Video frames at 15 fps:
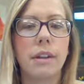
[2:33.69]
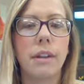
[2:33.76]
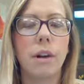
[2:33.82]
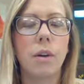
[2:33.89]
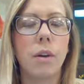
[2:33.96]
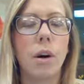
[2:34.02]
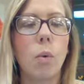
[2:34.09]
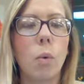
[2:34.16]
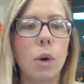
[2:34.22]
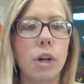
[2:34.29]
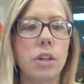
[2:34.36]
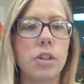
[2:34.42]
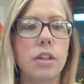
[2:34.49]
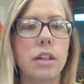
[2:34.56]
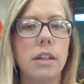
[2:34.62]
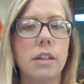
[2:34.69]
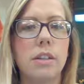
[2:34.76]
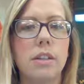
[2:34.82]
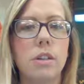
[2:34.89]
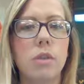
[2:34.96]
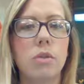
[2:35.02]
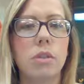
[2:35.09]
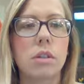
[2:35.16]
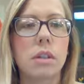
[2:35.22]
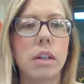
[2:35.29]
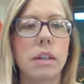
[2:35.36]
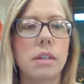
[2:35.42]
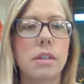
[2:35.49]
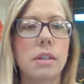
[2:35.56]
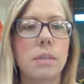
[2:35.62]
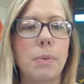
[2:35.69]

a worksheet in social studies,